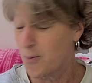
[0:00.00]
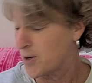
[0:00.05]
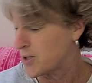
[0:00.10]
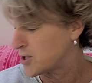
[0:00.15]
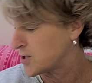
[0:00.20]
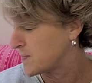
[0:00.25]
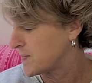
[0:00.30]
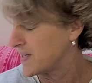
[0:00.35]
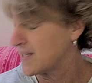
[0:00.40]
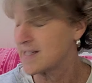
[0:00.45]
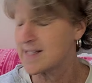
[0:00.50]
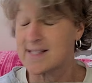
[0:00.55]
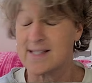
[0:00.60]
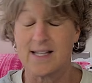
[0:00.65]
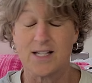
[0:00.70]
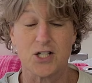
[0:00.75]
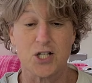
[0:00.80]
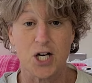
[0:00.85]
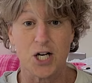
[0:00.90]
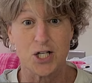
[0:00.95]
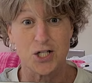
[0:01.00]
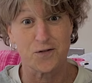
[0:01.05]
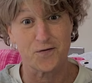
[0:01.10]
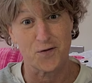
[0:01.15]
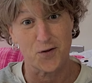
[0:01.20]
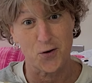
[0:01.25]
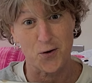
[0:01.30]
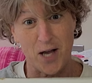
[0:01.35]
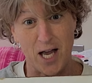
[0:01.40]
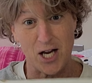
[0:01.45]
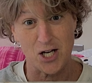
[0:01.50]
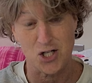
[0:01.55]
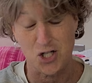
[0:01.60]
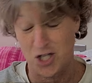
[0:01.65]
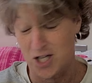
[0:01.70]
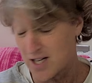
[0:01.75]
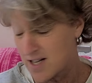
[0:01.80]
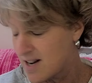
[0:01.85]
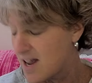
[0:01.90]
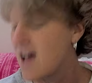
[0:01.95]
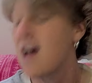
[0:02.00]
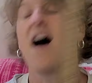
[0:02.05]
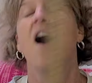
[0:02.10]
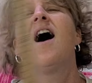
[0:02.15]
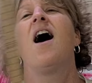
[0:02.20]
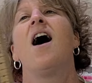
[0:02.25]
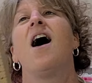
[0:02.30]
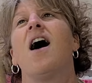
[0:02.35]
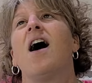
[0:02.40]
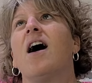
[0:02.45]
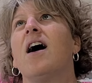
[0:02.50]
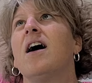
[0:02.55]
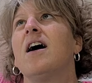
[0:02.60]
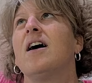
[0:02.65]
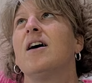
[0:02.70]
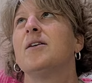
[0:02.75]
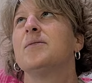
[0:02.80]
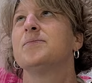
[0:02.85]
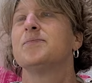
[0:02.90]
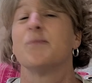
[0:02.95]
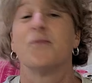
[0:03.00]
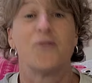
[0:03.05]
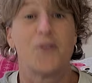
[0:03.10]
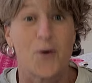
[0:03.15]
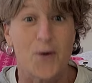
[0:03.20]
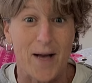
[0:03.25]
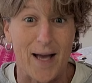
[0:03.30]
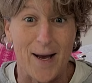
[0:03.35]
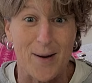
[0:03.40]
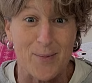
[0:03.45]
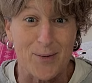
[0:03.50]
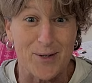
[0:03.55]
which means a change of location. Vocab